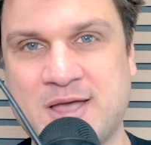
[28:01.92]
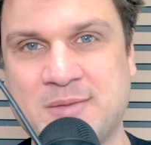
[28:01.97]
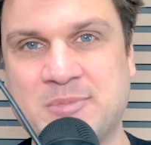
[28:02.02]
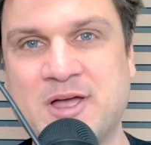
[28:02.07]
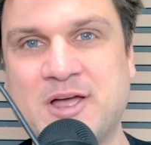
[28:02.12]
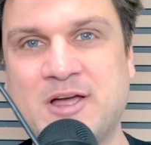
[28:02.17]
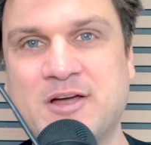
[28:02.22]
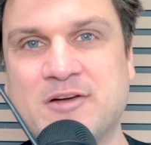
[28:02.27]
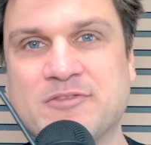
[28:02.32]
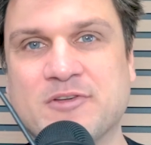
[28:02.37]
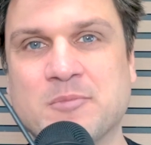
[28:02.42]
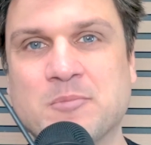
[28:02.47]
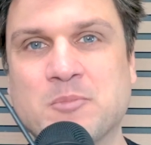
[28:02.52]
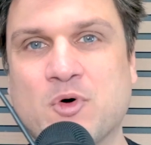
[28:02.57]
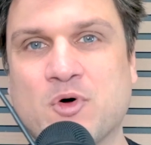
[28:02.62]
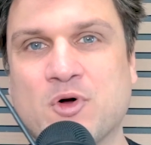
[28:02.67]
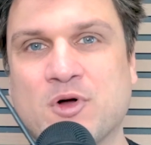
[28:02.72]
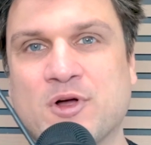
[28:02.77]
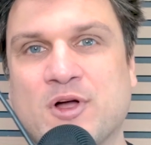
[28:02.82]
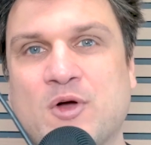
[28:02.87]
for
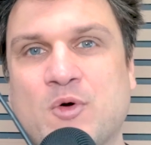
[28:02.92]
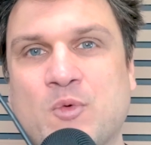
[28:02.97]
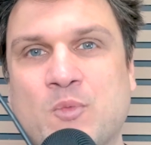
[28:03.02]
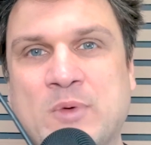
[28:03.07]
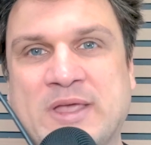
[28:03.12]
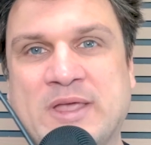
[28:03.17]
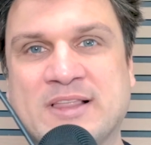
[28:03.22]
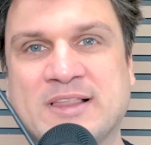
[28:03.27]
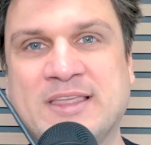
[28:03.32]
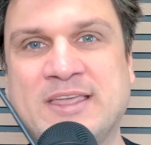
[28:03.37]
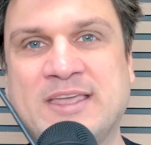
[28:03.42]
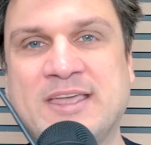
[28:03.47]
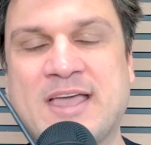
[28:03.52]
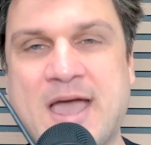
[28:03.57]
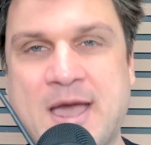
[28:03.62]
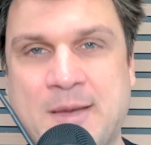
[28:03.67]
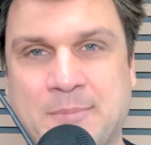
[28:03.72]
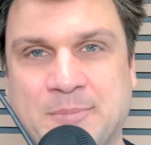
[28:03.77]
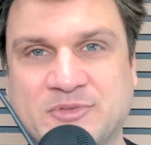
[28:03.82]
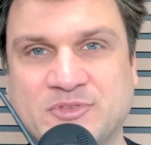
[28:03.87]
more weekly
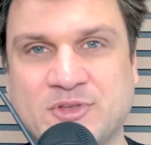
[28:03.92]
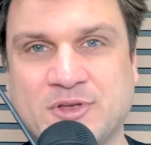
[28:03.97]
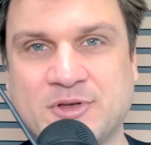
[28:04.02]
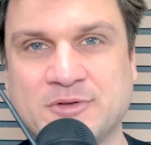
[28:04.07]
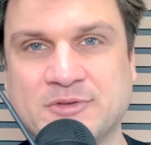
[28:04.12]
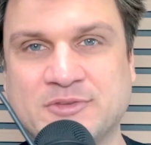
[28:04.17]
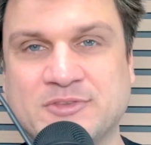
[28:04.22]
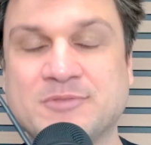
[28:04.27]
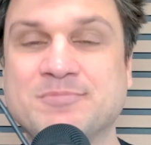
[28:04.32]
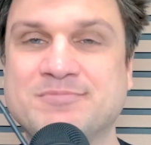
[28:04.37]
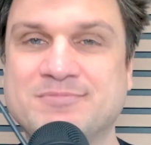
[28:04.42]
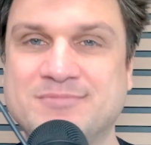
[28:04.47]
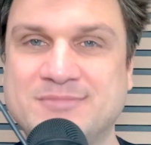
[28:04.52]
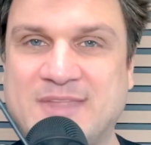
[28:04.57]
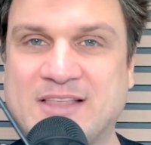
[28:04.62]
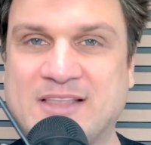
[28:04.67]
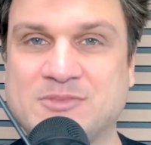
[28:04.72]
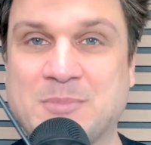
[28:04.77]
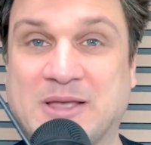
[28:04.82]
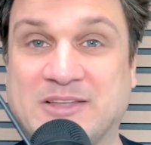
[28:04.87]
episodes.
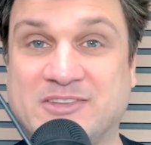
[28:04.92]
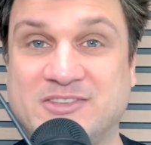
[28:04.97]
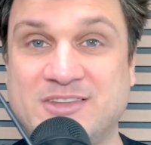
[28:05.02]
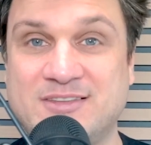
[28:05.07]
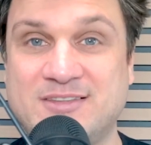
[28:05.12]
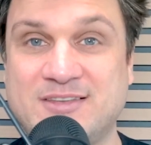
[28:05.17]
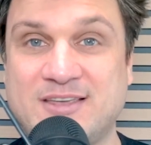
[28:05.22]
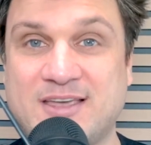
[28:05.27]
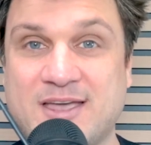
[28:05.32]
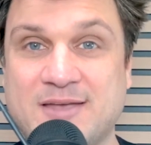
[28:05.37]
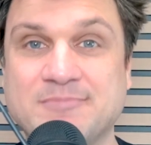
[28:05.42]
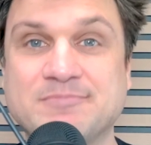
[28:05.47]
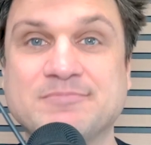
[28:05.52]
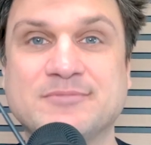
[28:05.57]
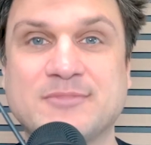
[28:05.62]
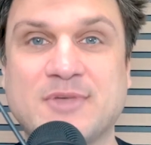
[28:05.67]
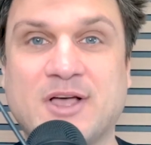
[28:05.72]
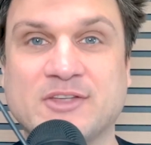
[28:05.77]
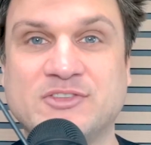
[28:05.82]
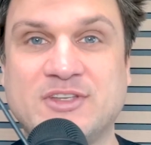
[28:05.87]
That's my CTA.
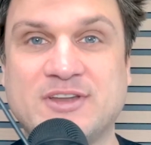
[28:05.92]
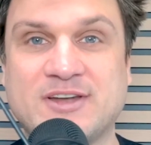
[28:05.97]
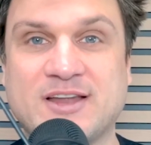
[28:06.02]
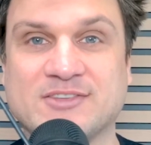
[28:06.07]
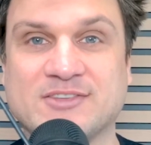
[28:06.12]
I'll see you next